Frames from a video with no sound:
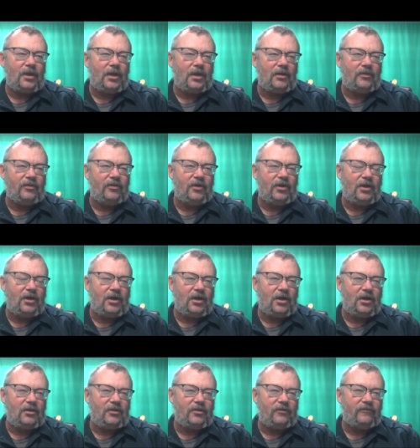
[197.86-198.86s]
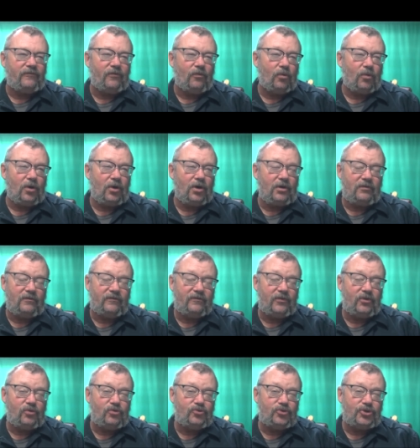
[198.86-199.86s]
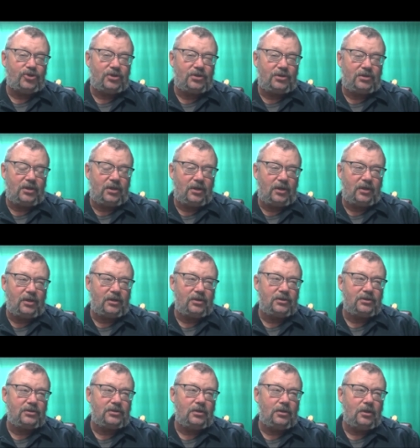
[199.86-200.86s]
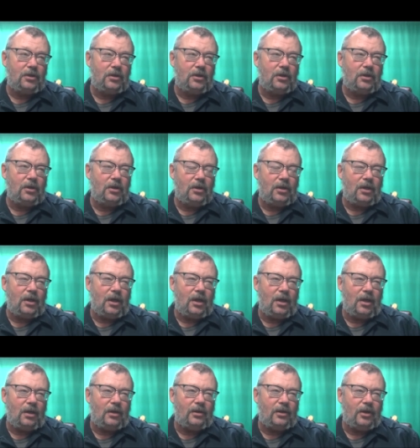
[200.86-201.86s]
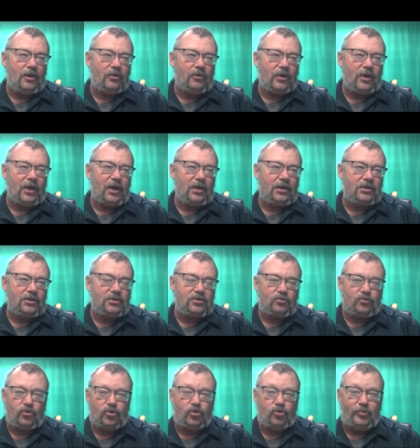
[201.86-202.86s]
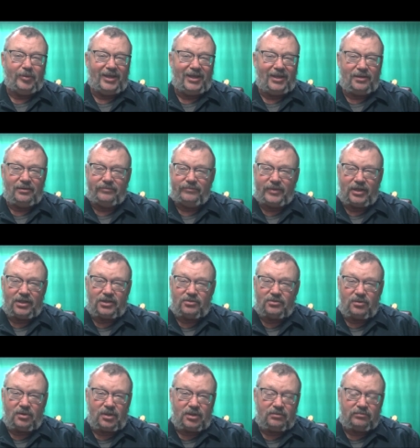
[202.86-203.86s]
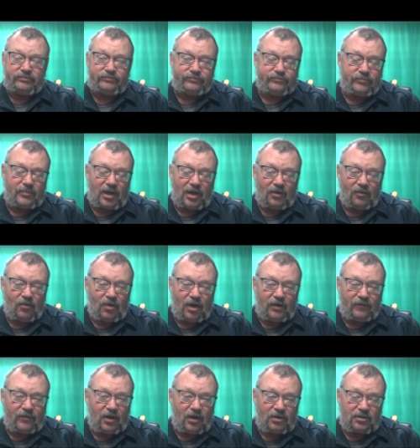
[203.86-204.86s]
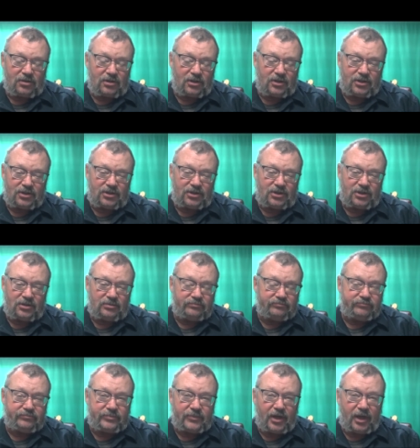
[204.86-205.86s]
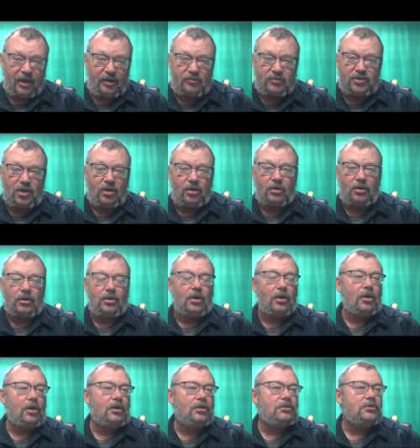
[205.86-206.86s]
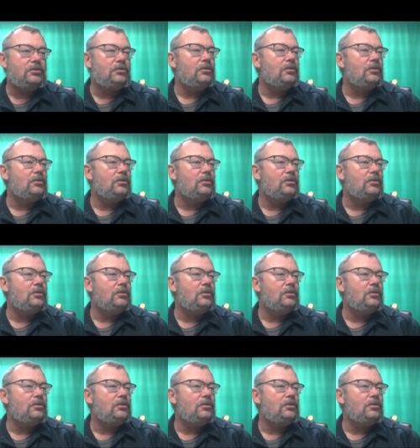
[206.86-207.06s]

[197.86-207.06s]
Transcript: the Ford Fusion is known as Ruby. That's what my wife calls her, because she names all her cars.